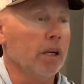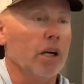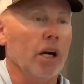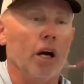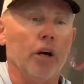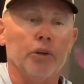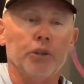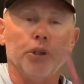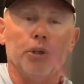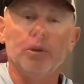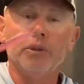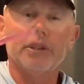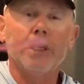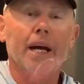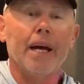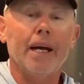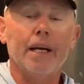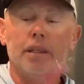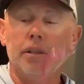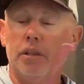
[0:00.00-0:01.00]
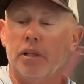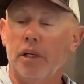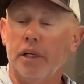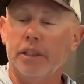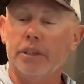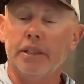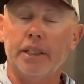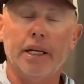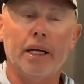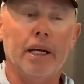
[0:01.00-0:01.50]
I'll use that. Like I
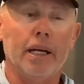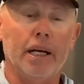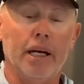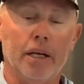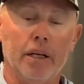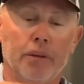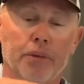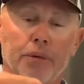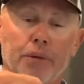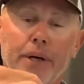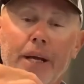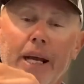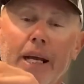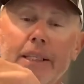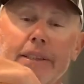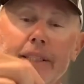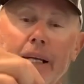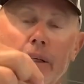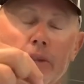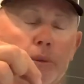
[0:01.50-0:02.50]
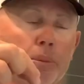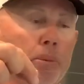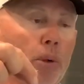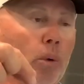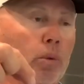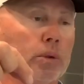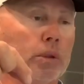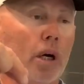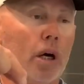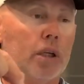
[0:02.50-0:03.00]
said, I got a 3/8 ounce pro
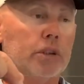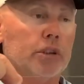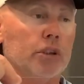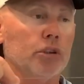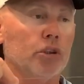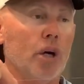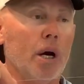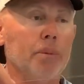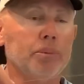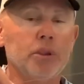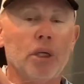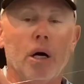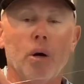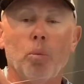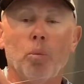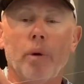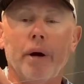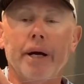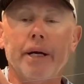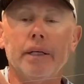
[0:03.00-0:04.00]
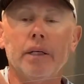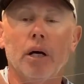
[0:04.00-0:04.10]
tungsten drop shot weight.